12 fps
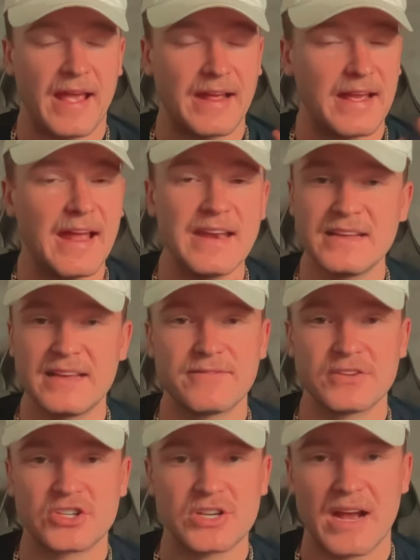any
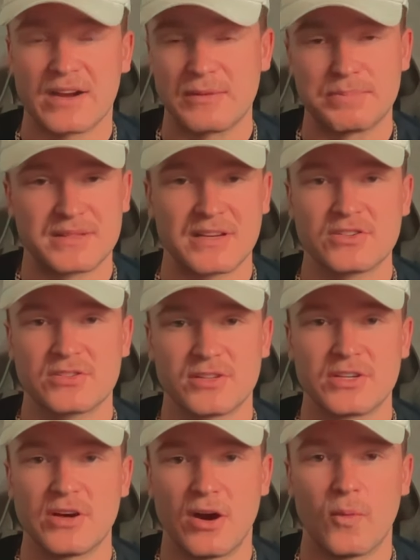given shot could potentially
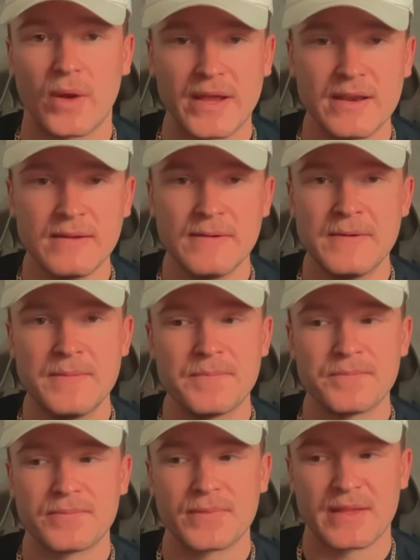go in,
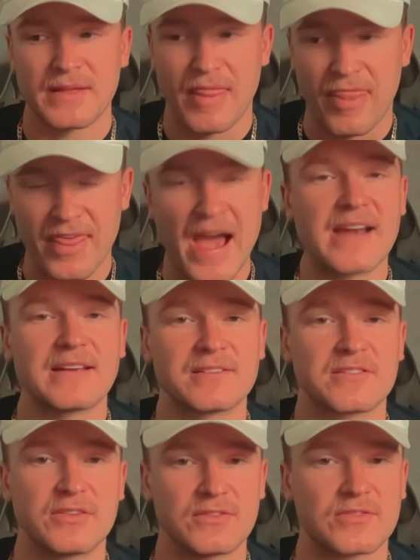that is
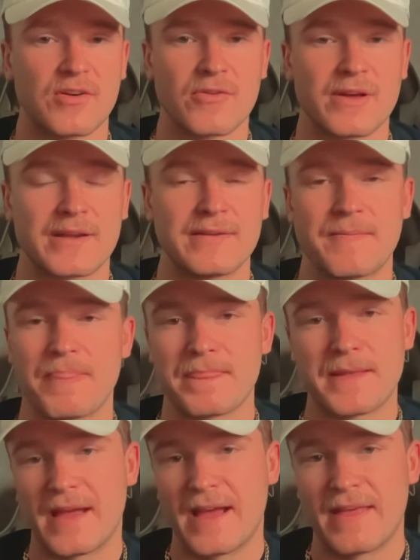concerning.
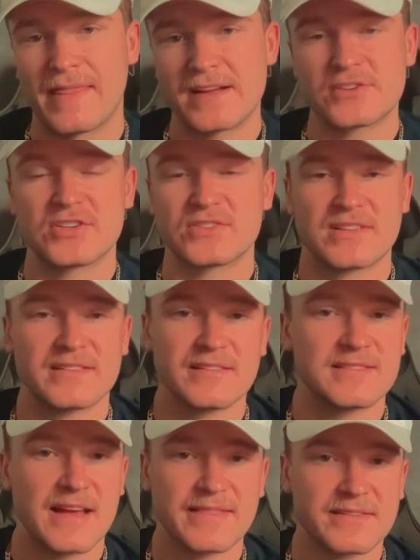And that's just, this is
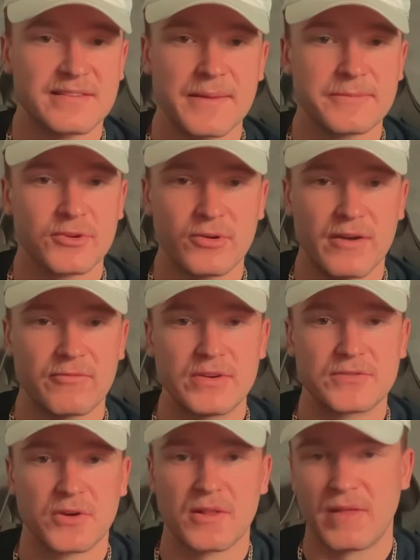not the Samsonov we
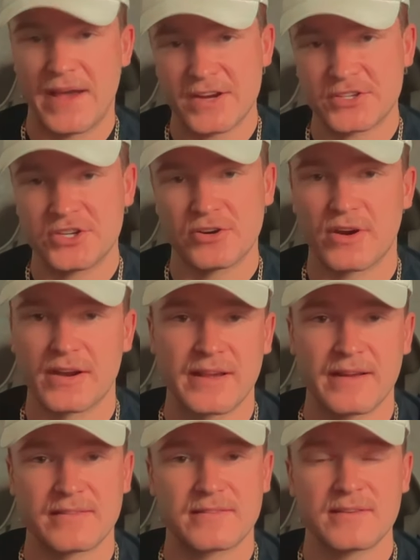saw last year
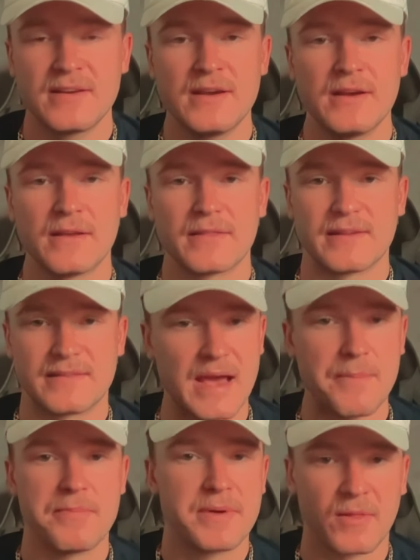against the
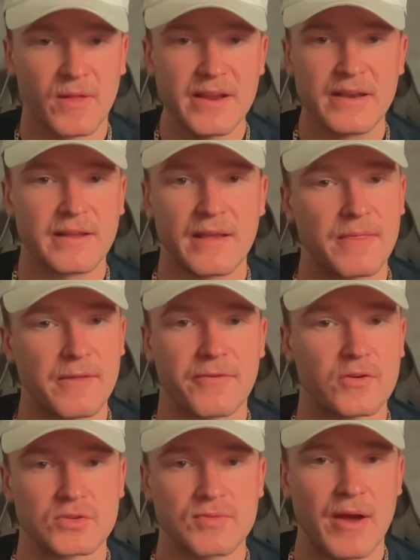Tampa Bay Lightning in the
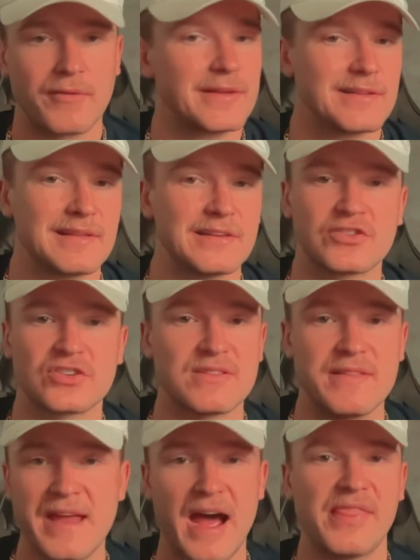first round. It, it's just
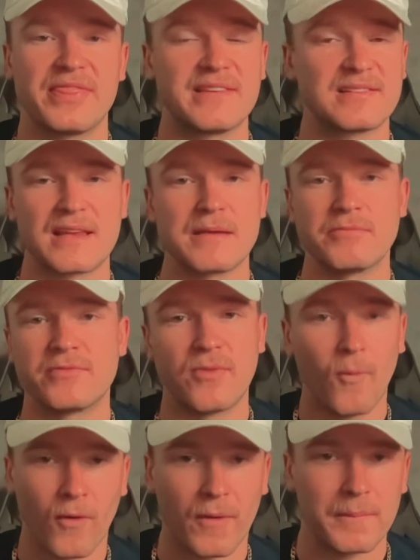not the same
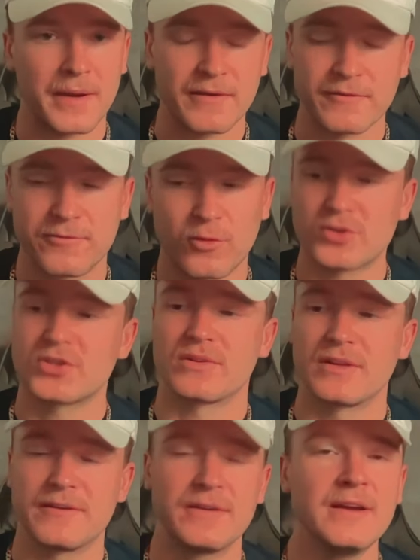form. And
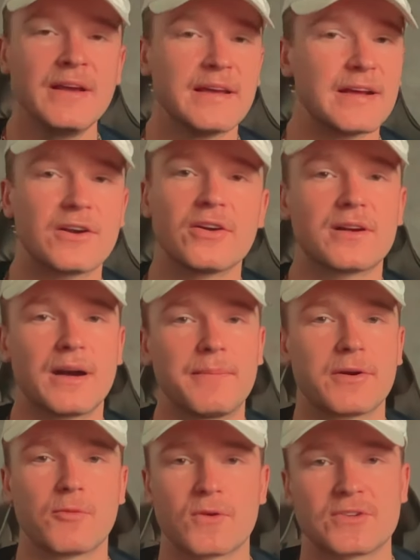unfortunately, it couldn't come
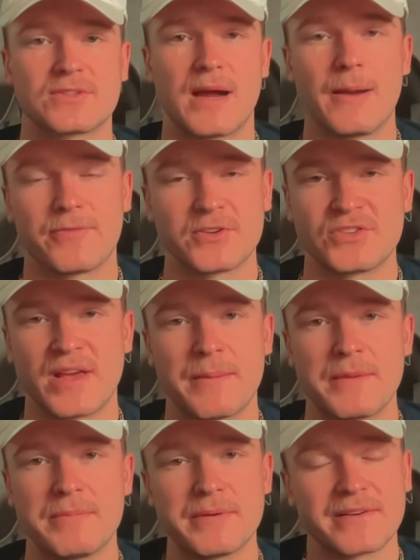at a worse time for
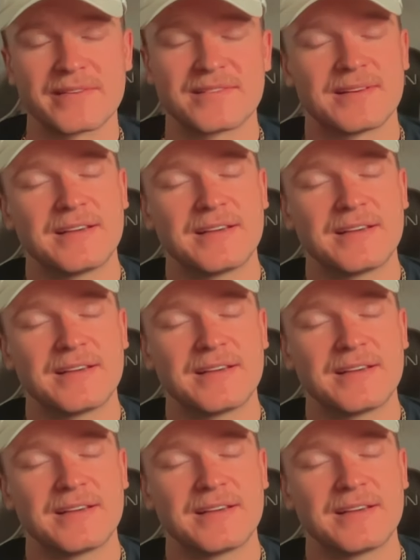Sammy because